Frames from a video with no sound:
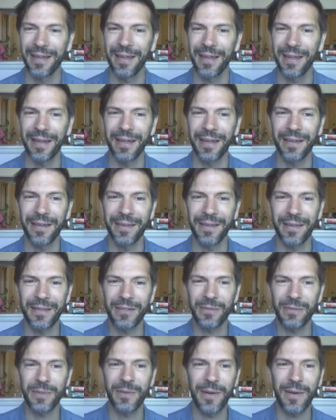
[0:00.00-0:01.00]
and then
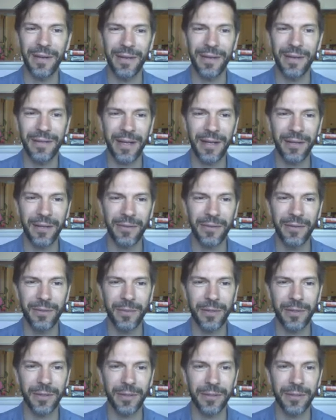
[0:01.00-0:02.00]
you'll be ready to tackle the homework.